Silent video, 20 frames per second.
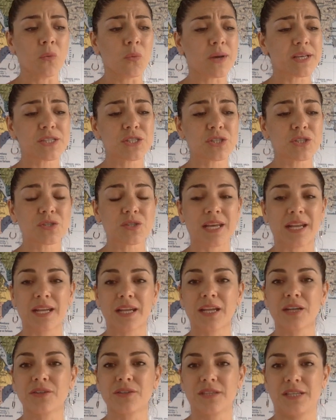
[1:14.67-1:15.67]
was just a
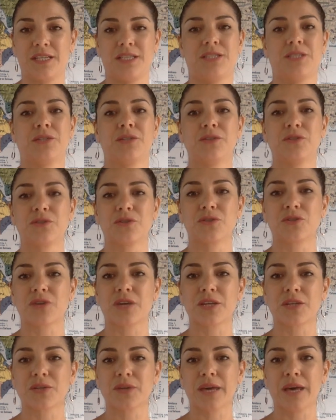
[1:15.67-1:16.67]
little detail to
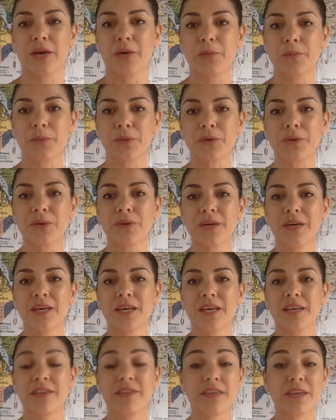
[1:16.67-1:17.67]
try to help you
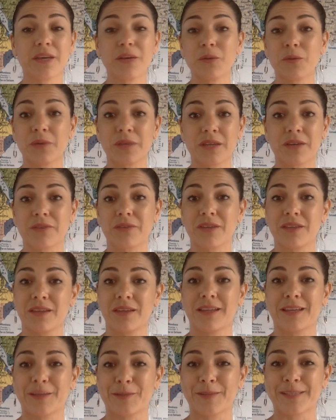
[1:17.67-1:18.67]
deal with
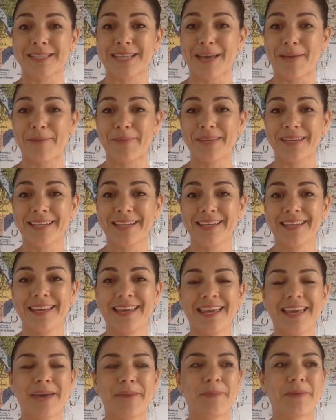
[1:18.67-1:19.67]
everything that was happening,
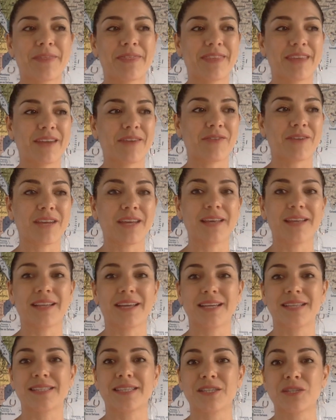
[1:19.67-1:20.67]
but then
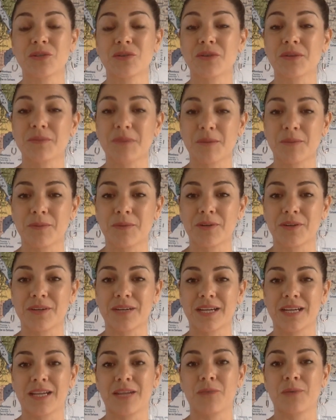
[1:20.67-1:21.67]
realize that you remember
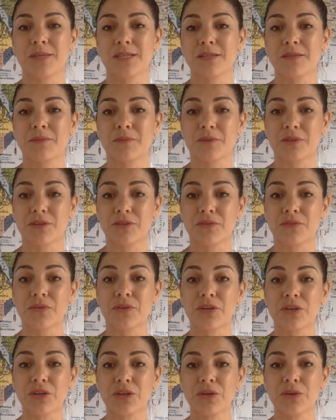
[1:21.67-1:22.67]
and it was important
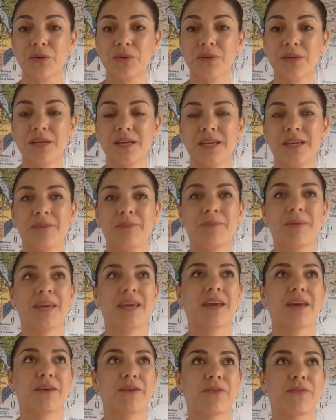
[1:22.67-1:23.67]
for you,
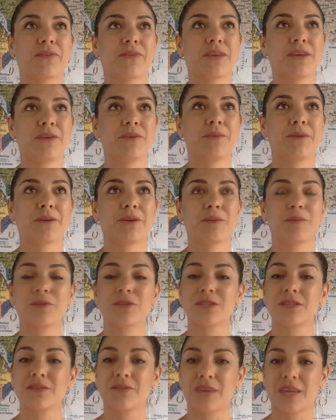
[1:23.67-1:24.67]
make us feel very
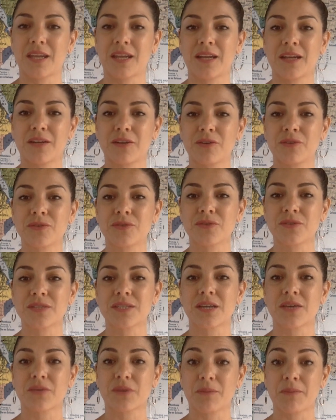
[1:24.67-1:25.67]
motivated. And also
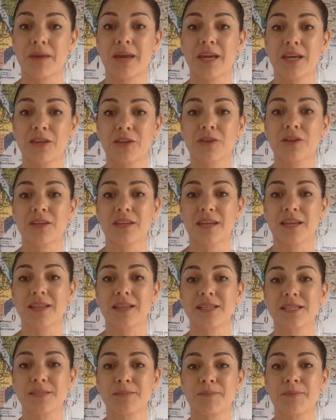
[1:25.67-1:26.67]
it's a reminder that
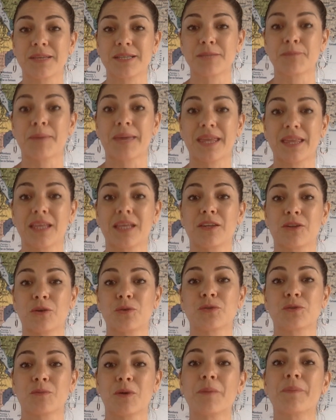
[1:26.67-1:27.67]
is spending
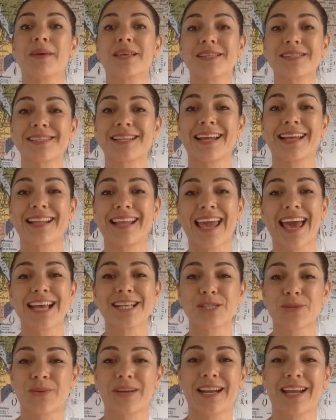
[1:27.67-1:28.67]
those moments, like the
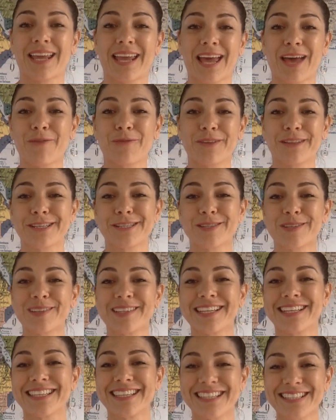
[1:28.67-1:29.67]
ice cream I have with a
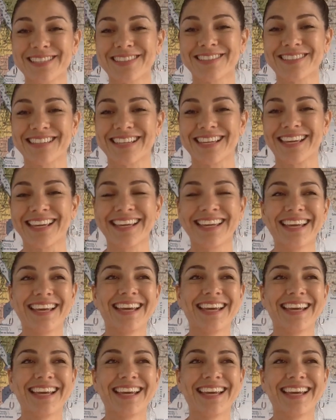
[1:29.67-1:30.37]
student yesterday,